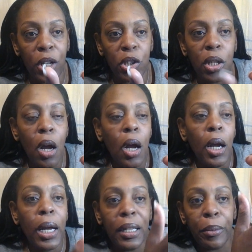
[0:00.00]
and limited
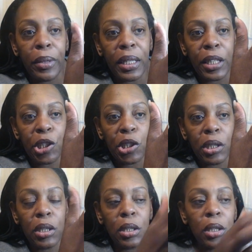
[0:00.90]
editions
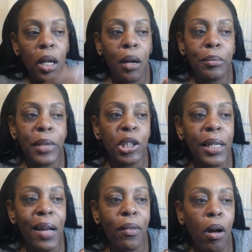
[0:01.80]
um they should have
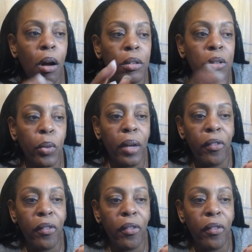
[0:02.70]
all three of them